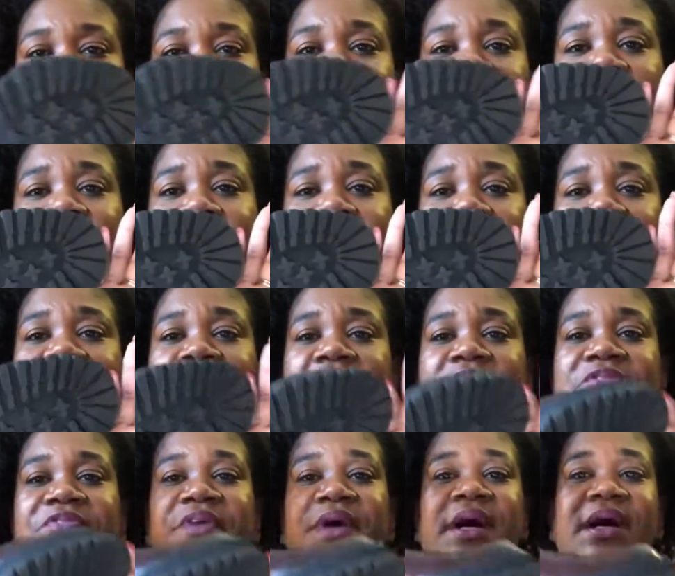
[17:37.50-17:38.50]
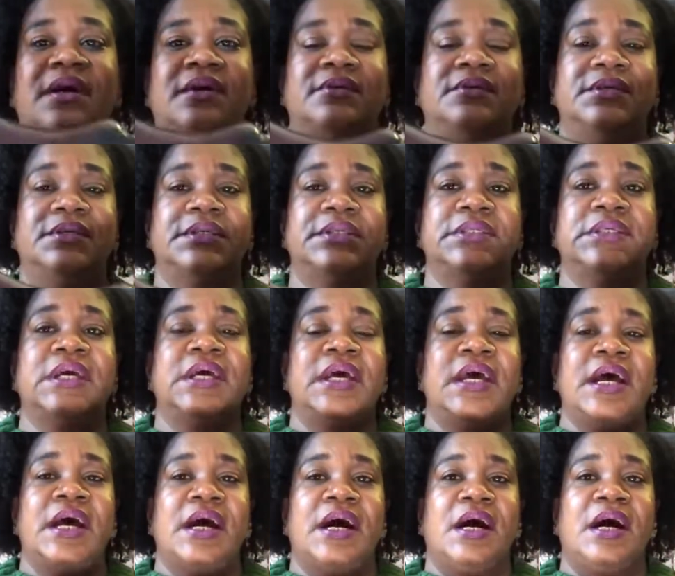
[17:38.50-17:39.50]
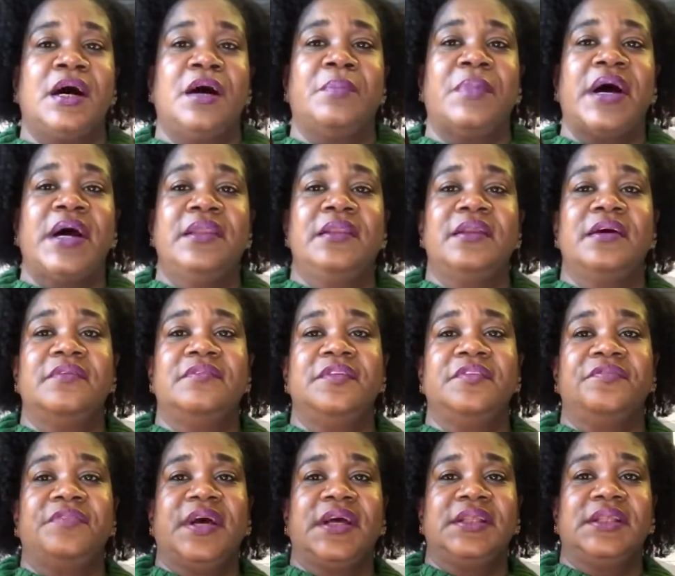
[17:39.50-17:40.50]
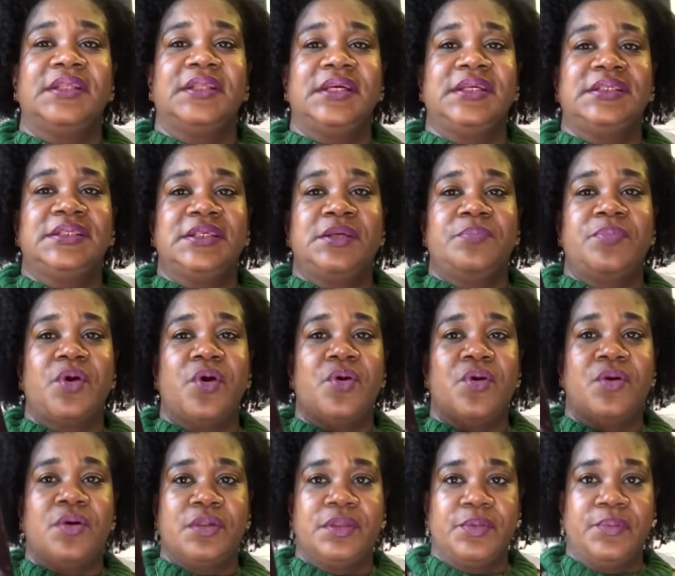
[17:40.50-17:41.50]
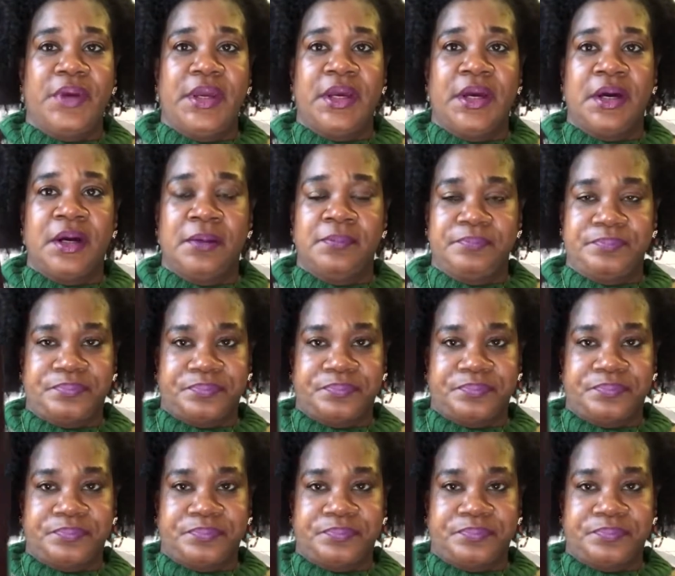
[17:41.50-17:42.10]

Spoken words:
walk around for hours. I love the fact that they zip all the way up.